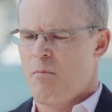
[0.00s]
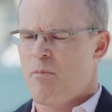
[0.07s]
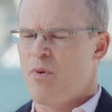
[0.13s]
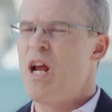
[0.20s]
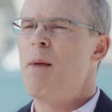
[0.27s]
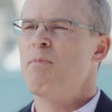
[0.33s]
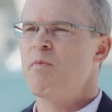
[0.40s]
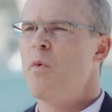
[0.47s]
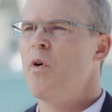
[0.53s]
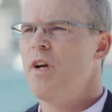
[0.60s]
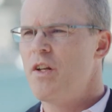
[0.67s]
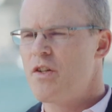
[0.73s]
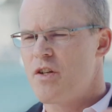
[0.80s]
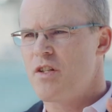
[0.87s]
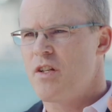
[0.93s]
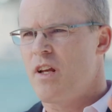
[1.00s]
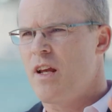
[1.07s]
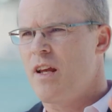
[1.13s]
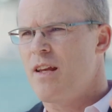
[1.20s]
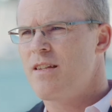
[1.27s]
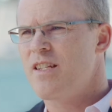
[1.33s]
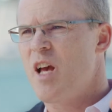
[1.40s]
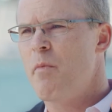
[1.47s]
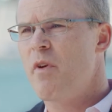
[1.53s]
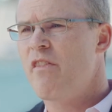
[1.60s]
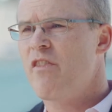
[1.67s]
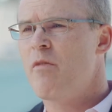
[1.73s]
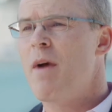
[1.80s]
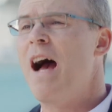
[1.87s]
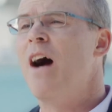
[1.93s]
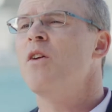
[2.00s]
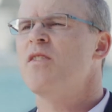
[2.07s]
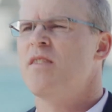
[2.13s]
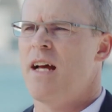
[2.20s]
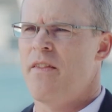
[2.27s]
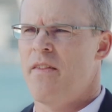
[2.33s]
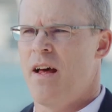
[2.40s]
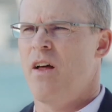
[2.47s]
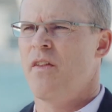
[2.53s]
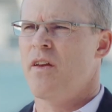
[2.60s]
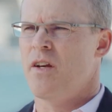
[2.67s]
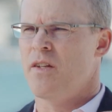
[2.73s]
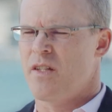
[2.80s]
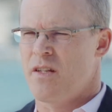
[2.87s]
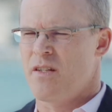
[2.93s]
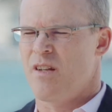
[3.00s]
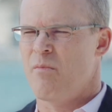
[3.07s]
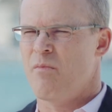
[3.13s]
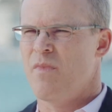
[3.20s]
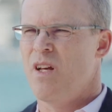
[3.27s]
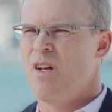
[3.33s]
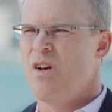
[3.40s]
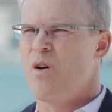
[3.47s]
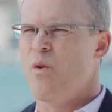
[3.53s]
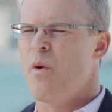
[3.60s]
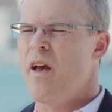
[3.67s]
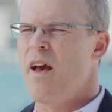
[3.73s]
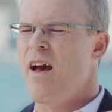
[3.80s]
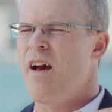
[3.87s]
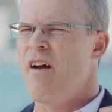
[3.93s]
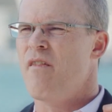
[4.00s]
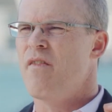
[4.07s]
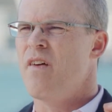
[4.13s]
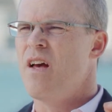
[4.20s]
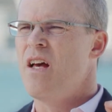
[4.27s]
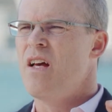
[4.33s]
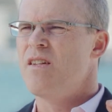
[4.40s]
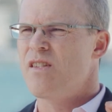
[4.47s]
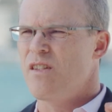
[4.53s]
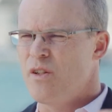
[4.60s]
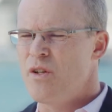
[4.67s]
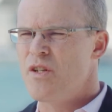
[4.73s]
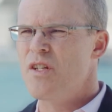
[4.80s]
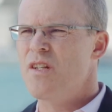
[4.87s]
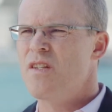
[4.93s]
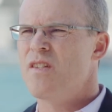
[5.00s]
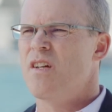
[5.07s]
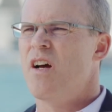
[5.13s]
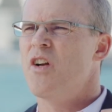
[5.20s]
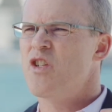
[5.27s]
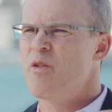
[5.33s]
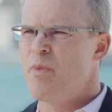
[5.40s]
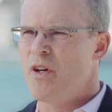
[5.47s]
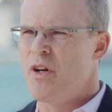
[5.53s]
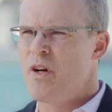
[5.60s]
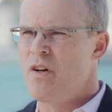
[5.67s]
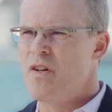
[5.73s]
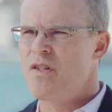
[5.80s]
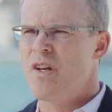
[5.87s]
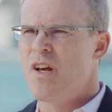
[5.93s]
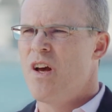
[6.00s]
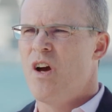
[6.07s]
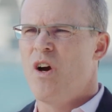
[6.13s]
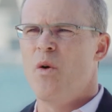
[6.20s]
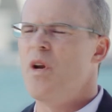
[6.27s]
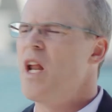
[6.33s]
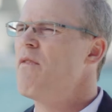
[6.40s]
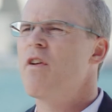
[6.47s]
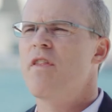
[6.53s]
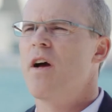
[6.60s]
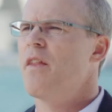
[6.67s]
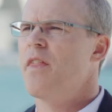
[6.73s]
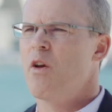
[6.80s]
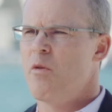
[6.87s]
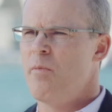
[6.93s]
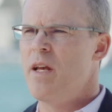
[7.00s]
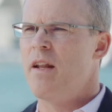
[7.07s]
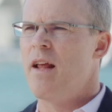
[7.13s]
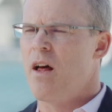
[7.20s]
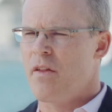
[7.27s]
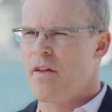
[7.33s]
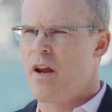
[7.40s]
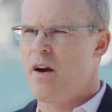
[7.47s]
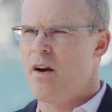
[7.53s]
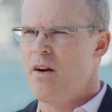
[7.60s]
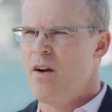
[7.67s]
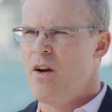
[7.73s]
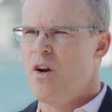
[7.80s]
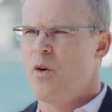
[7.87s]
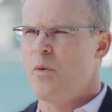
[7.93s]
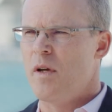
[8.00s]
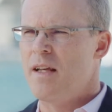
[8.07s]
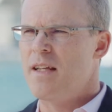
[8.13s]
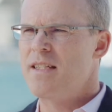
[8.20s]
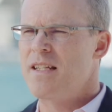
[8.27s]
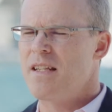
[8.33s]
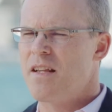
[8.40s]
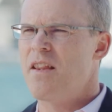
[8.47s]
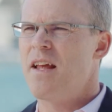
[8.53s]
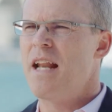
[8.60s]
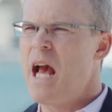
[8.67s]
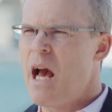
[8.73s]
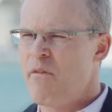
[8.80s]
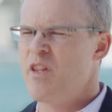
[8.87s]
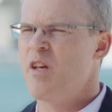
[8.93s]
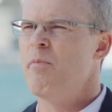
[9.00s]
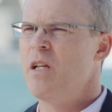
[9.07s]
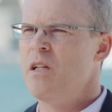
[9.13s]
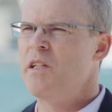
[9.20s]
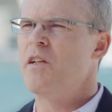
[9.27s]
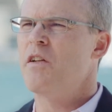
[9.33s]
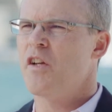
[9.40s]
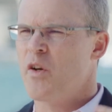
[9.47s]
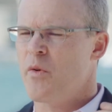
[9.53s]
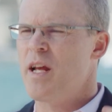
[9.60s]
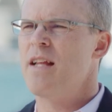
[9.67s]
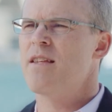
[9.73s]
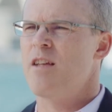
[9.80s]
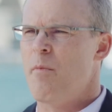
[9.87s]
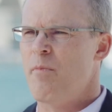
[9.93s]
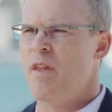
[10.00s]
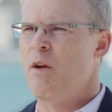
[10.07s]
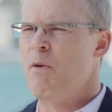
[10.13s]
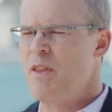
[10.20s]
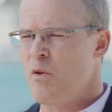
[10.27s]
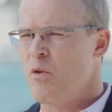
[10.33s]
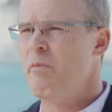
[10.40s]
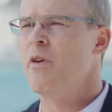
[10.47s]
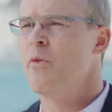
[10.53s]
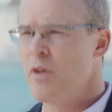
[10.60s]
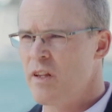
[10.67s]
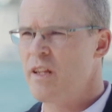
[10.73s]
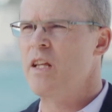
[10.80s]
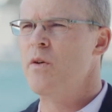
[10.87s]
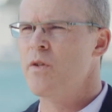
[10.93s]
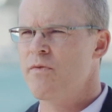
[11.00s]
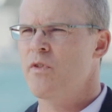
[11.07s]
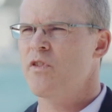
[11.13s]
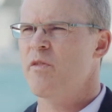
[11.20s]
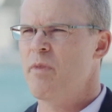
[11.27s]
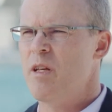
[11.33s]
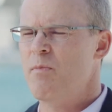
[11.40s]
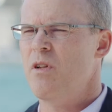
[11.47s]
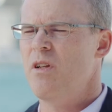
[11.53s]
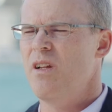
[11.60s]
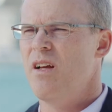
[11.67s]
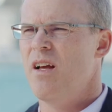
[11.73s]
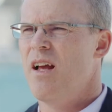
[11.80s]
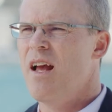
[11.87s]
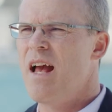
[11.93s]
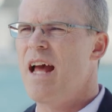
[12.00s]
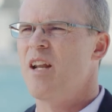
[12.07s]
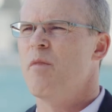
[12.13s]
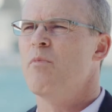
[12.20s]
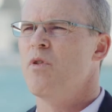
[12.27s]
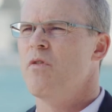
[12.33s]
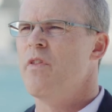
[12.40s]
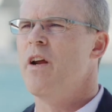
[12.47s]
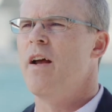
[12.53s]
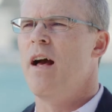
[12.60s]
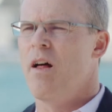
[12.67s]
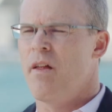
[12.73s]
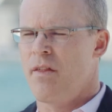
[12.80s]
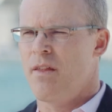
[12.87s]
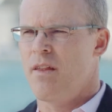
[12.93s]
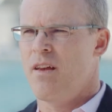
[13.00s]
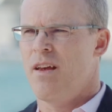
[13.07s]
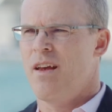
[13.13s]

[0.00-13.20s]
Perhaps more interesting is coming from outside the healthcare system. We have solutions entrepreneurs who never thought they would be in healthcare, realizing that they now have the ability to create something that would be really useful to people and improve their health.